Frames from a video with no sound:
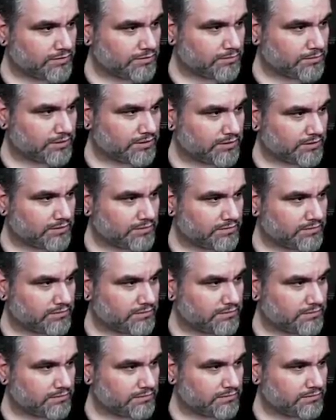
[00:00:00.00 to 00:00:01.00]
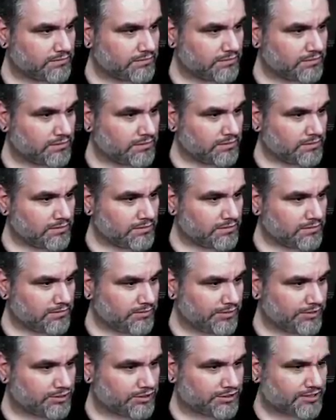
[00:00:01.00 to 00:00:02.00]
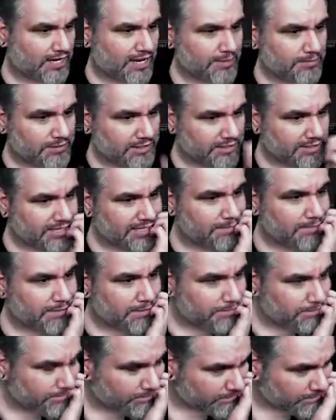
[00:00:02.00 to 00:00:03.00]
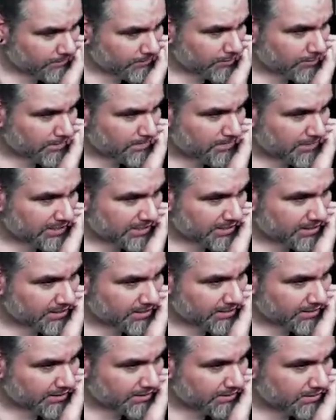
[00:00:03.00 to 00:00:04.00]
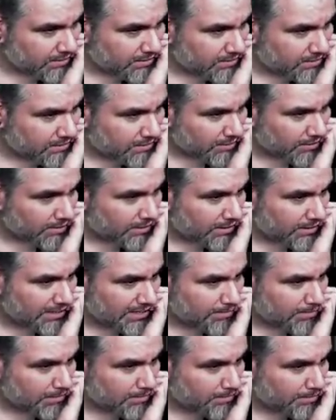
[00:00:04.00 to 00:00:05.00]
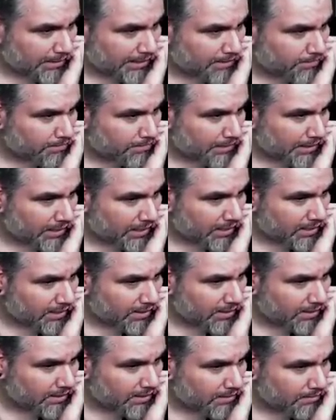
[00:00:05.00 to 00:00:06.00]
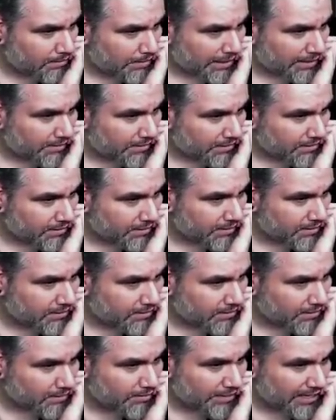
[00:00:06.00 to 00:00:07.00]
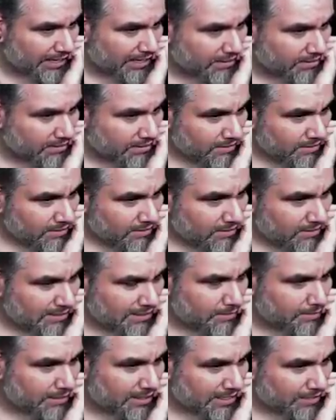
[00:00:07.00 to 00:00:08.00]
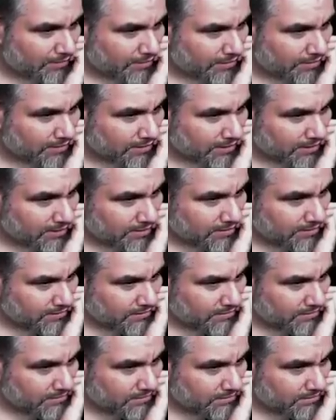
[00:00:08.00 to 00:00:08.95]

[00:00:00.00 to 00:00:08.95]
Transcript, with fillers: No blocks. We can just timely and keep up Cryptic, I think. Or uh, keep up plant, uh, Path, I think. No, we can't. Yes, we can if we do this.